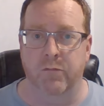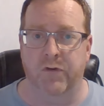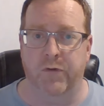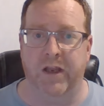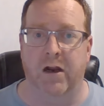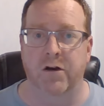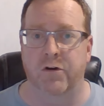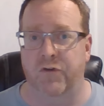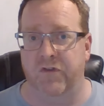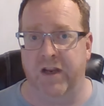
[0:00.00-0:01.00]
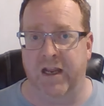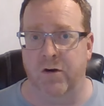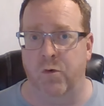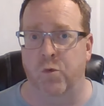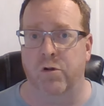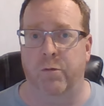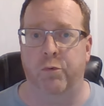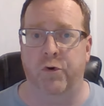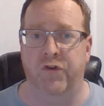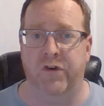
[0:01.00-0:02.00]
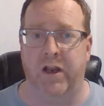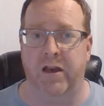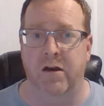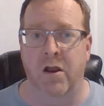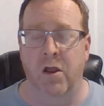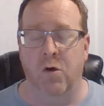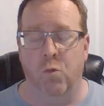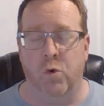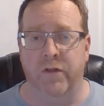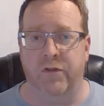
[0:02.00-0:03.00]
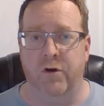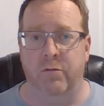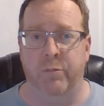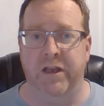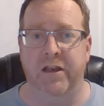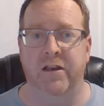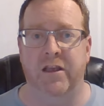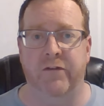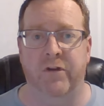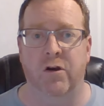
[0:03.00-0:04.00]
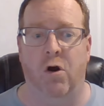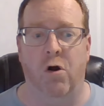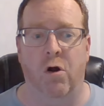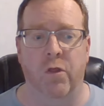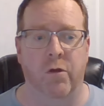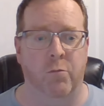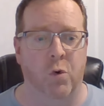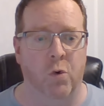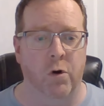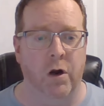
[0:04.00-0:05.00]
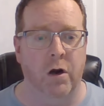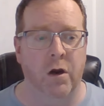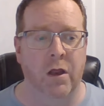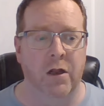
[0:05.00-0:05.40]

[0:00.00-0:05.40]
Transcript: So they understand and will appreciate what they're being given all the more.